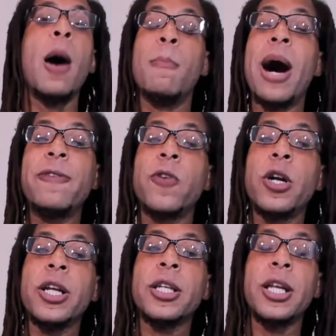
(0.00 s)
My
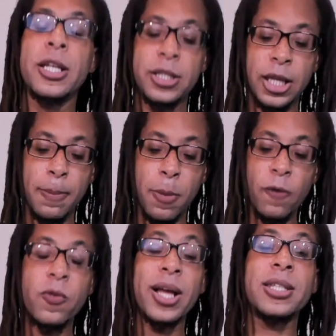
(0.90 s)
verdict is the
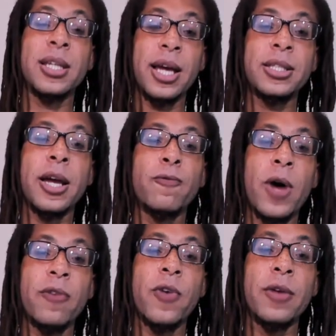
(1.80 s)
Bowflex Selecttech
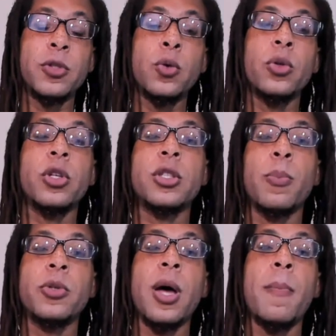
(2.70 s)
552
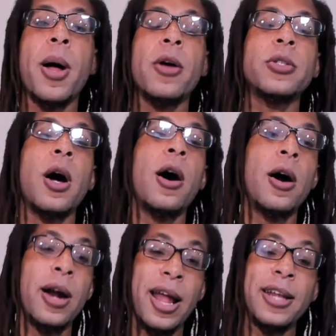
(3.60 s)
adjustable dumbbells
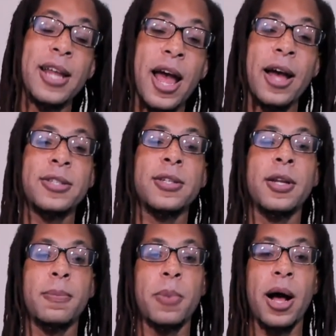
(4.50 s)
are an
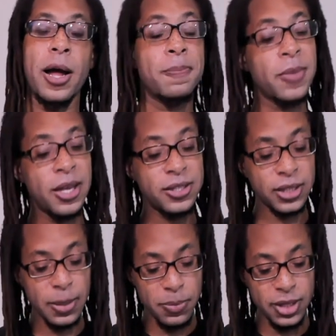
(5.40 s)
excellent buy.
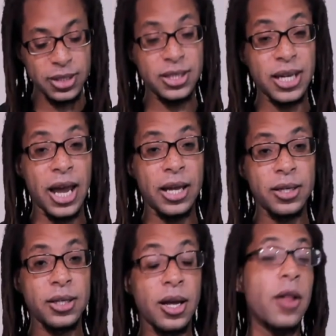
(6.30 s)
Skip the
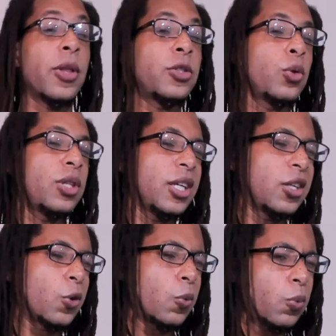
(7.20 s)
stand unless you think
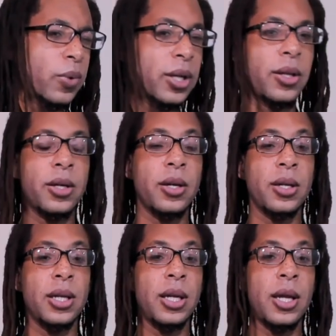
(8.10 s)
you're really gonna
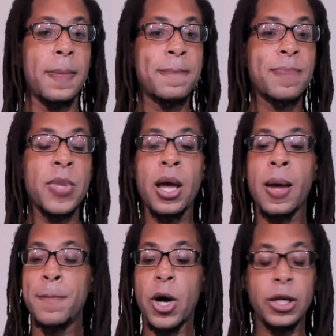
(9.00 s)
need it,
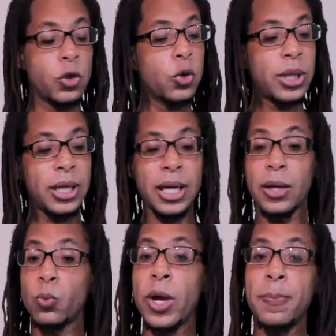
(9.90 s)
but you can
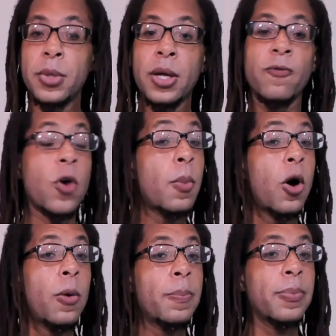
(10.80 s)
get ripped from
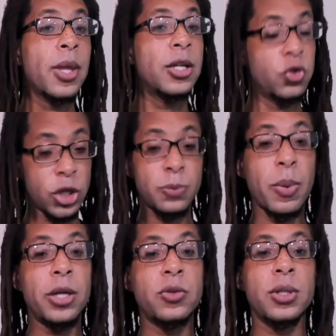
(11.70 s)
home just
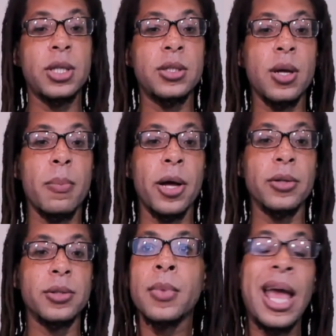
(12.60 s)
by using these
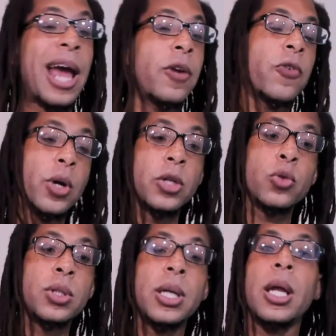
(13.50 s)
dumbbells. And if you're
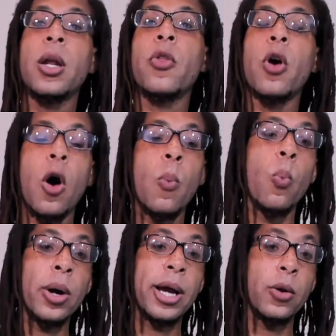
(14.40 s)
interested in other home
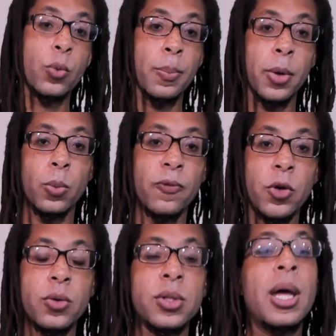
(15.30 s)
workout equipment
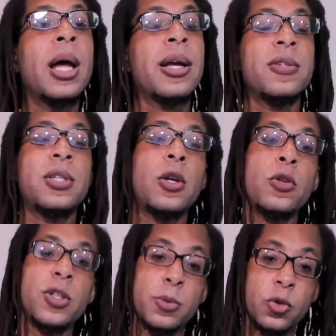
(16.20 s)
reviews, consider
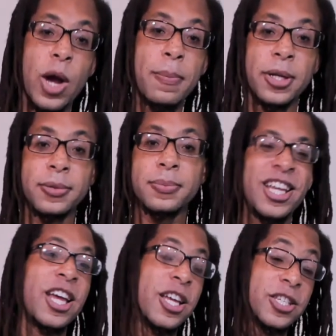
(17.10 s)
subscribing.
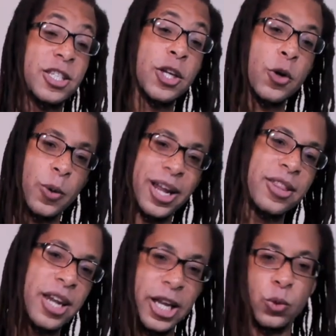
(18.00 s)
See you in
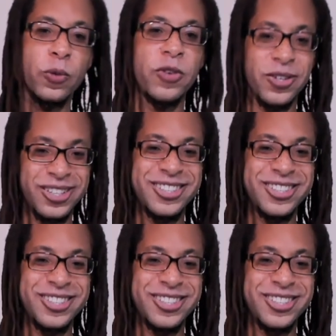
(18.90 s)
the next review.